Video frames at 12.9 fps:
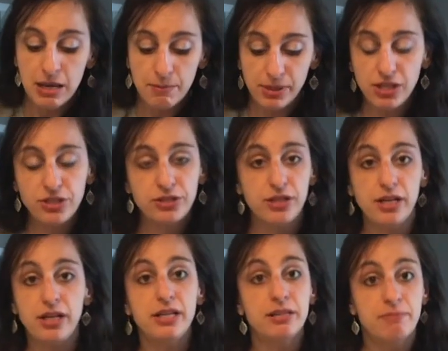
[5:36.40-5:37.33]
but it
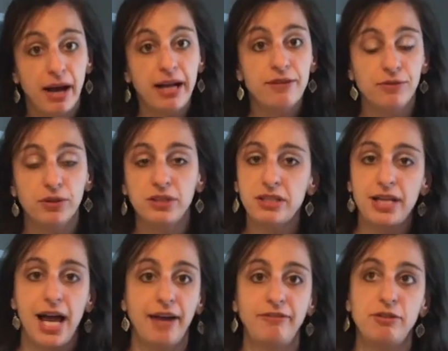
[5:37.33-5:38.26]
is mindful. It doesn't
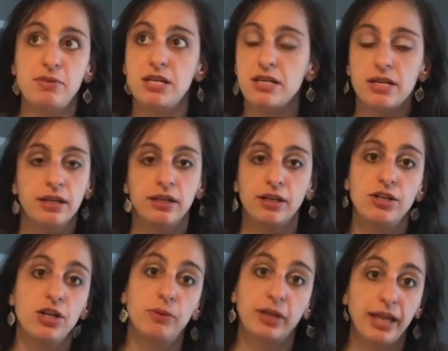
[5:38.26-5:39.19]
have to be, you
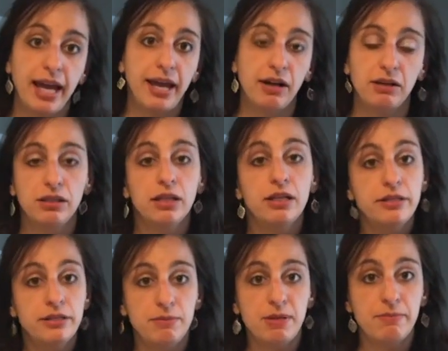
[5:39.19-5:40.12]
know, kale
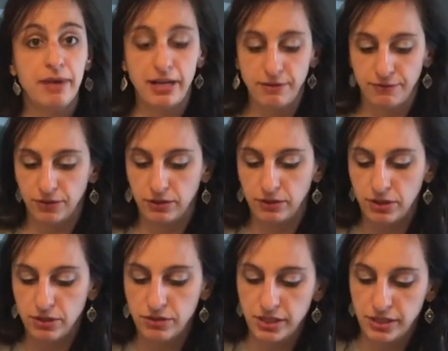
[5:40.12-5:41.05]
to be
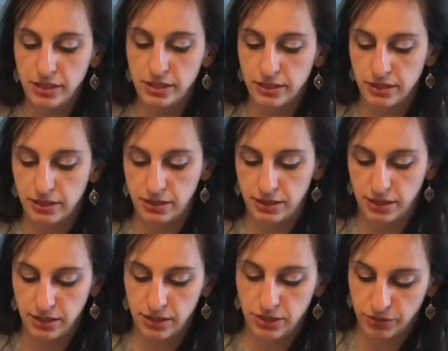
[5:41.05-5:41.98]
mindful. This is
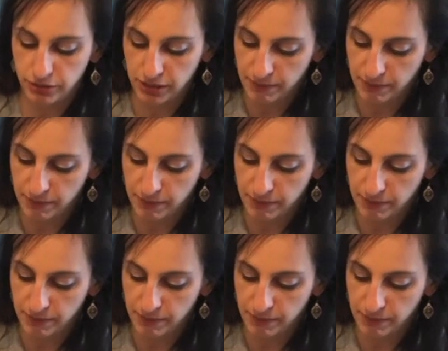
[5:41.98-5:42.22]
certainly